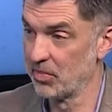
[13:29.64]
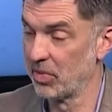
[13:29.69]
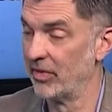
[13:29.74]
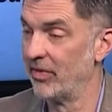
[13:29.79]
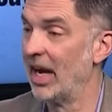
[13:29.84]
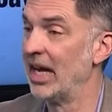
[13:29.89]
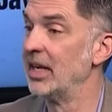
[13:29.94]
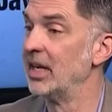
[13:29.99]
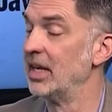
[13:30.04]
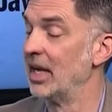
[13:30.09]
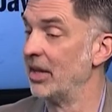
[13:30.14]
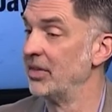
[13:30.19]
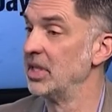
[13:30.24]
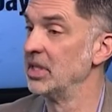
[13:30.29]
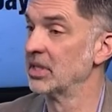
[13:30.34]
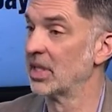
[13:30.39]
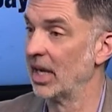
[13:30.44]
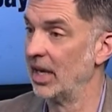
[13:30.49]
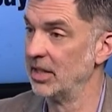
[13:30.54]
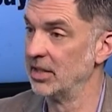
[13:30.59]
provided on
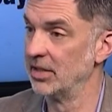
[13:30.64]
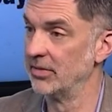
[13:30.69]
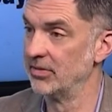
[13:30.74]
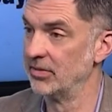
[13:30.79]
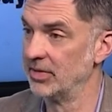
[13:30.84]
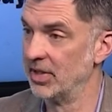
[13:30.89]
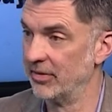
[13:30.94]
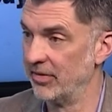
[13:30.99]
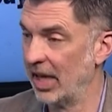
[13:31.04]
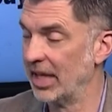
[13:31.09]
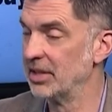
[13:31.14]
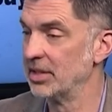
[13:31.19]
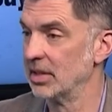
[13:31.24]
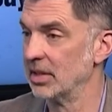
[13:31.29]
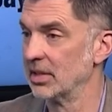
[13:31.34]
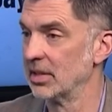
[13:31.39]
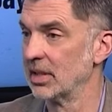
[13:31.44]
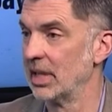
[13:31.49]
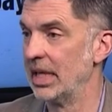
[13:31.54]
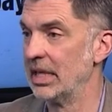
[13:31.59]
these kinds of devices.